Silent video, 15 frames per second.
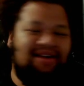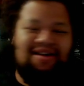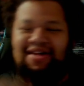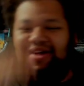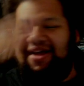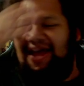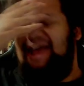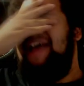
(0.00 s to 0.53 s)

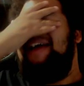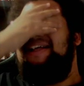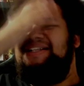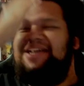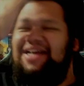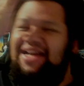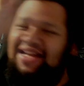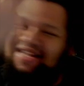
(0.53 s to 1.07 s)
and
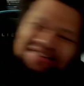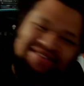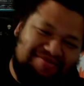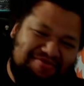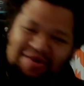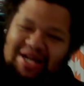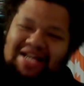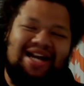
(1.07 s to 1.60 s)

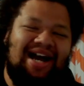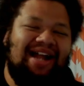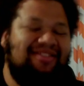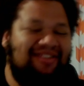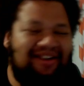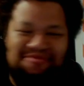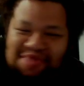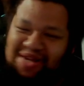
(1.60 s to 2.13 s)
we cut
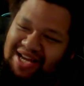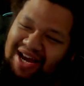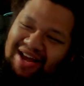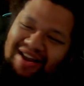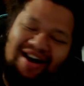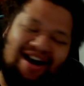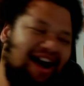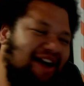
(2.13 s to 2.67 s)

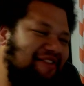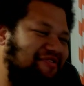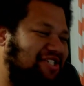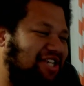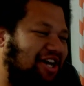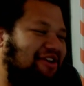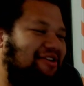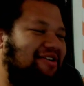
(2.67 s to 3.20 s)
off.
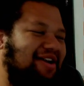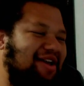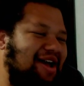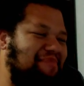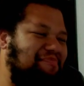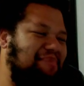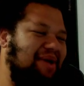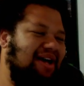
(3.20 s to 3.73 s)
So
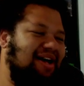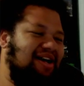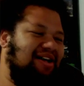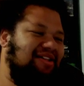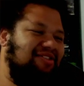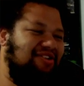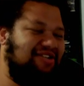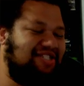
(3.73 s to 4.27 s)
yep,
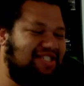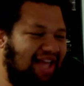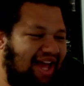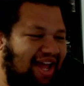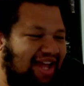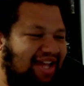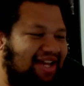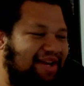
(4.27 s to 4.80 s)
looks
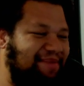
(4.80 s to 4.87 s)
like